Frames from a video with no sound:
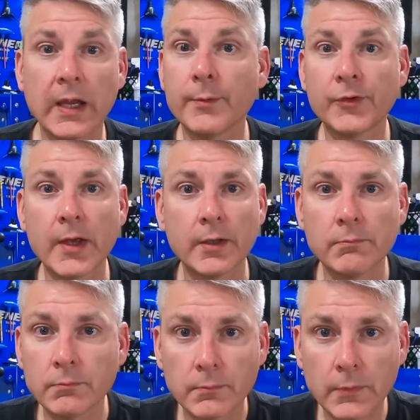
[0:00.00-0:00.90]

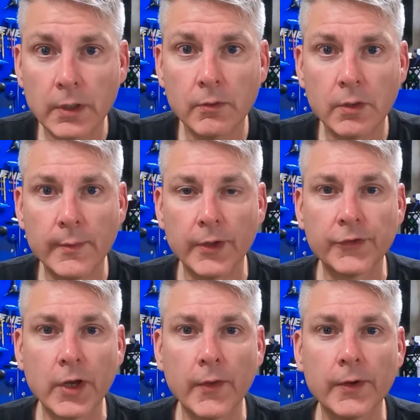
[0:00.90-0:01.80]
Amazon,
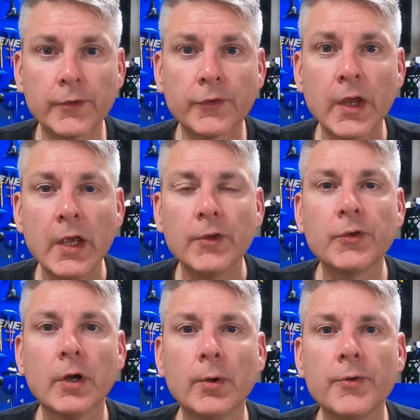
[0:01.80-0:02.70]
amongst others.
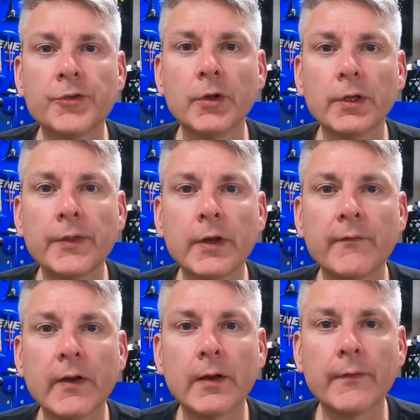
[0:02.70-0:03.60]
So certainly they're
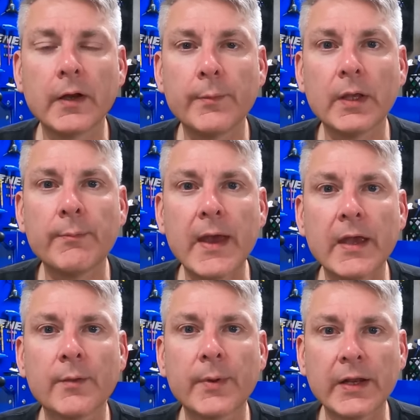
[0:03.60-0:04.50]
a very, very big
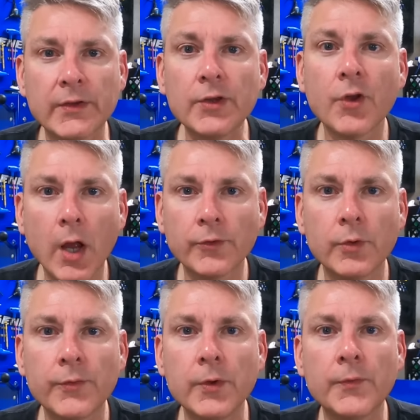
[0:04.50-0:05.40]
bank, but I did talk
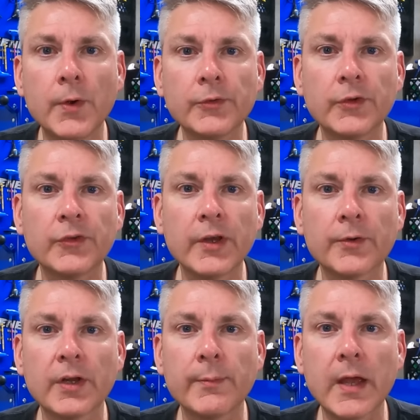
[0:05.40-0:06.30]
to a few folks at
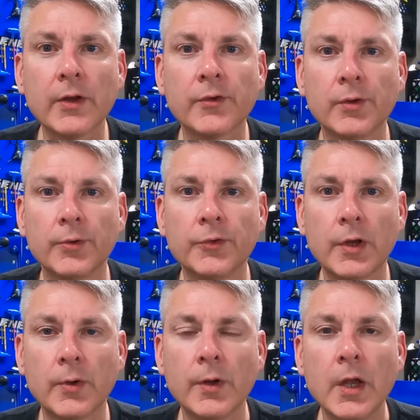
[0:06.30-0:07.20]
Synchrony Bank too.
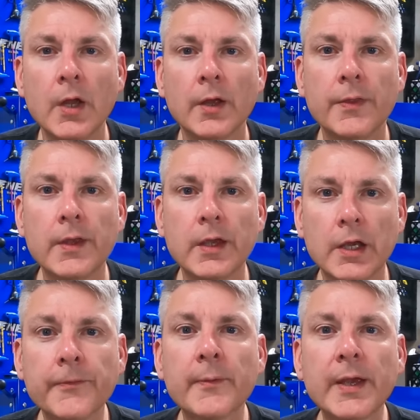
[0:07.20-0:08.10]
So the
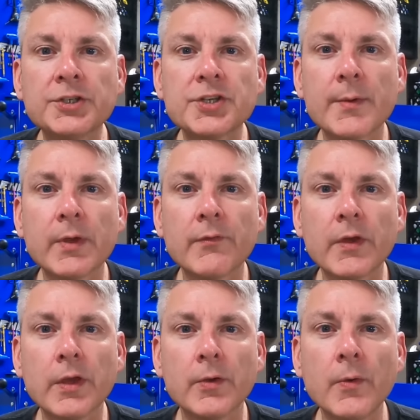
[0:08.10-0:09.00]
information I'm
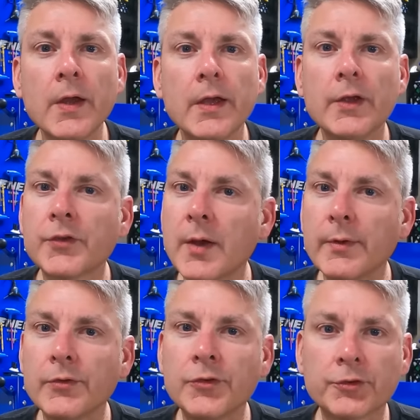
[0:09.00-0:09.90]
giving you is
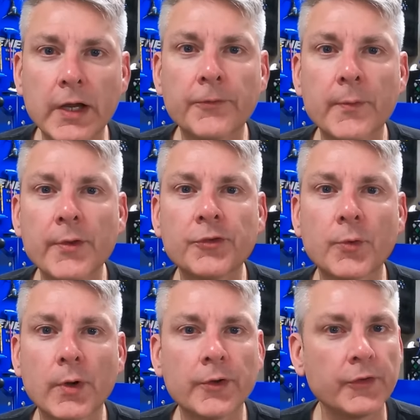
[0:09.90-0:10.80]
coming straight from the
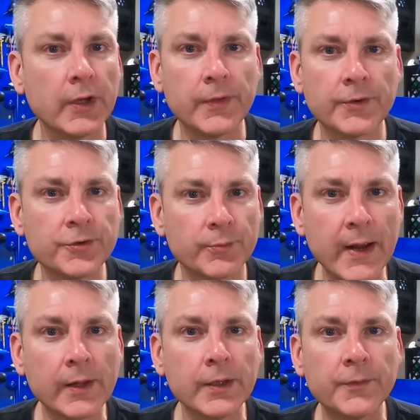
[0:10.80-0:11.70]
source, either
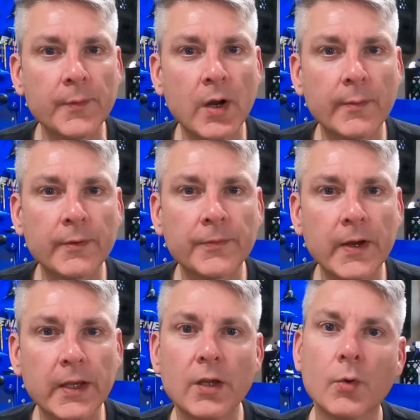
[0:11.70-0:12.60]
directly from Harbor
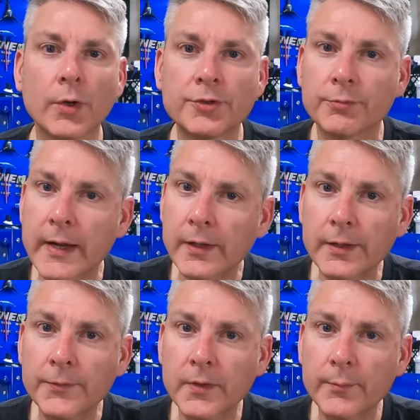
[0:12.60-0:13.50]
Freight or
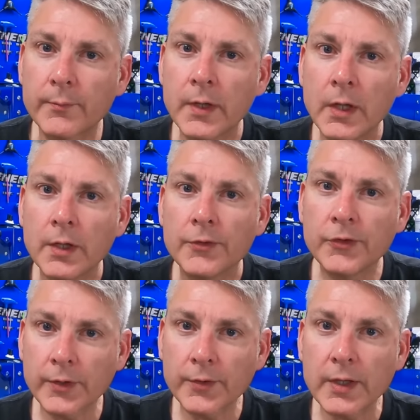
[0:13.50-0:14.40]
directly from
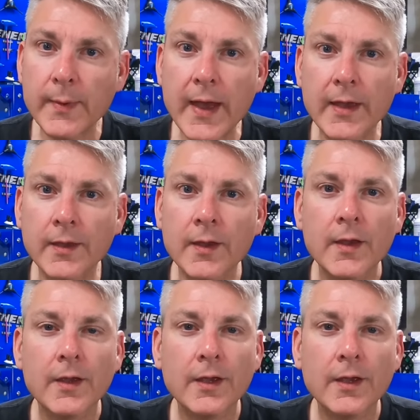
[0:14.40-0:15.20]
Synchrony Bank.